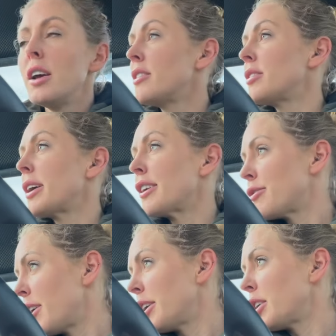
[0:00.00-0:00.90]
So yeah, it's
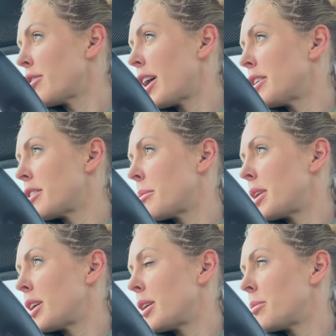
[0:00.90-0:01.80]
fine overhead at the
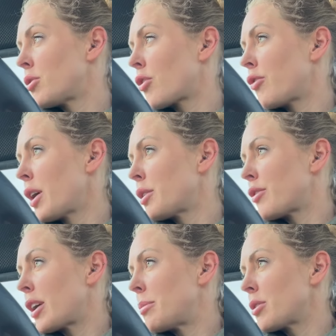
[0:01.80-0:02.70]
minute, but just very,
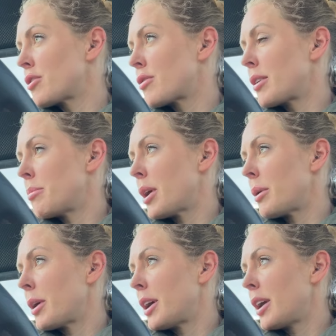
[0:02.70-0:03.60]
very blustery and
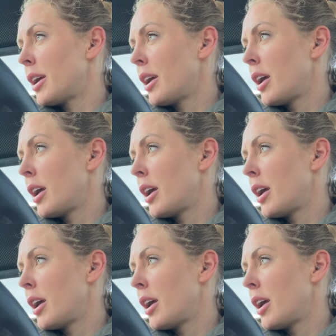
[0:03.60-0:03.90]
blowy.